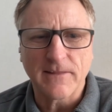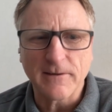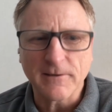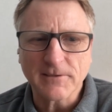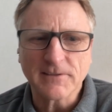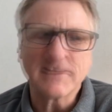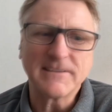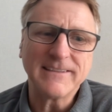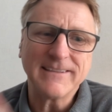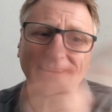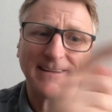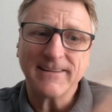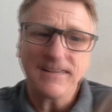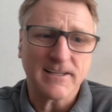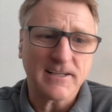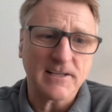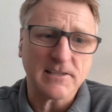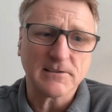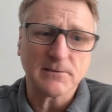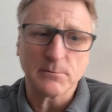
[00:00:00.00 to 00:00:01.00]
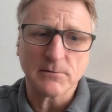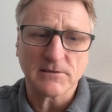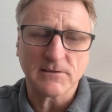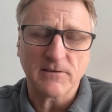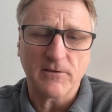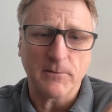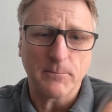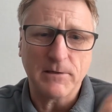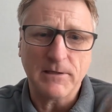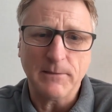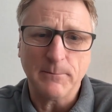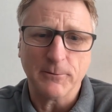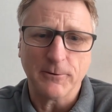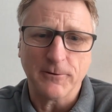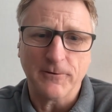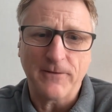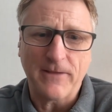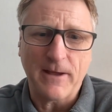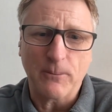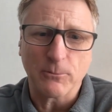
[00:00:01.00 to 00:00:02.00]
they're stealing the customers of the
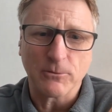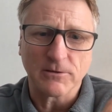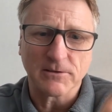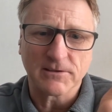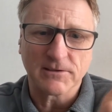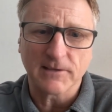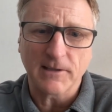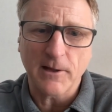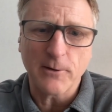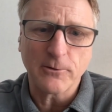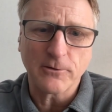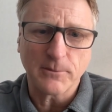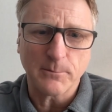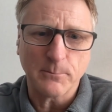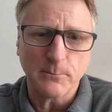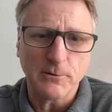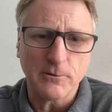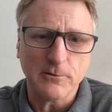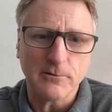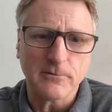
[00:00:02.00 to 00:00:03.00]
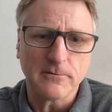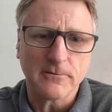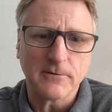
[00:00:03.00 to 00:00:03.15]
people that were slow to move.